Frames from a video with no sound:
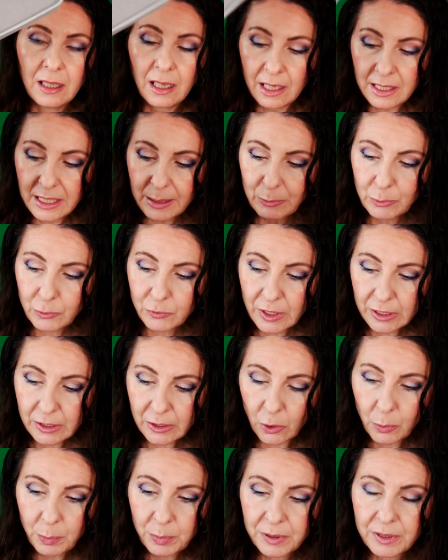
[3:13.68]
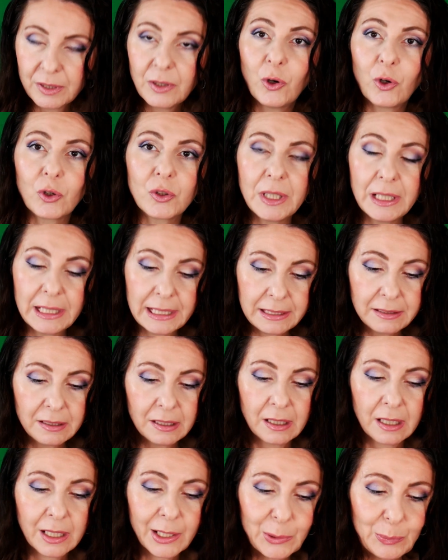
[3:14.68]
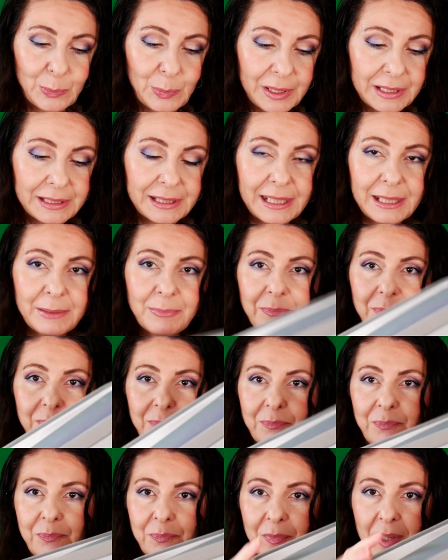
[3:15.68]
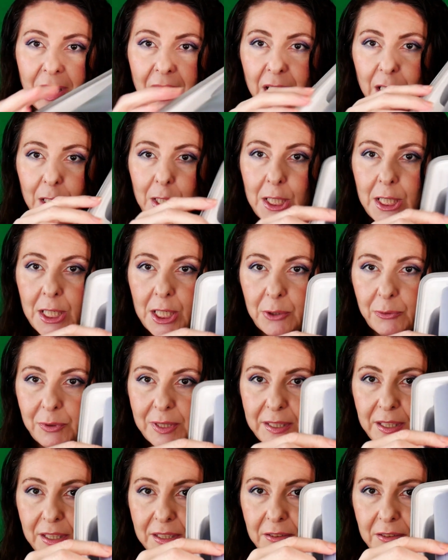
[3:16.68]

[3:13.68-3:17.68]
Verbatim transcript: I remove the top or the lid completely. Here is the